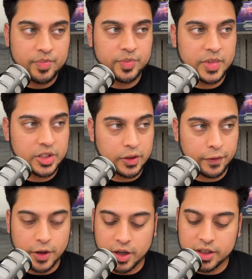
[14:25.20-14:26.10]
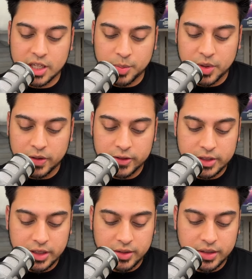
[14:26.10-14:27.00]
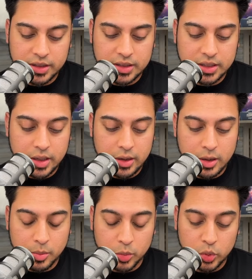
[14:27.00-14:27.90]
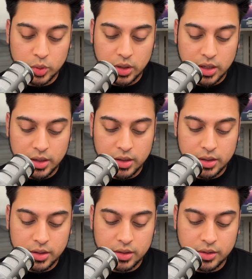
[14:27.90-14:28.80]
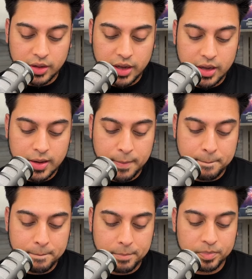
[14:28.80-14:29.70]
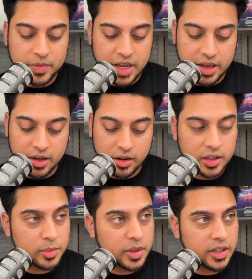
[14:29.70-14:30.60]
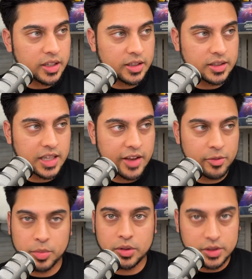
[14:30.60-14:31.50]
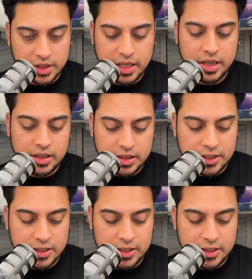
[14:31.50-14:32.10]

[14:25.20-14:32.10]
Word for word: Jafar, Keeper of Secrets, Mulan, okay, and Archimedes. I haven't pulled this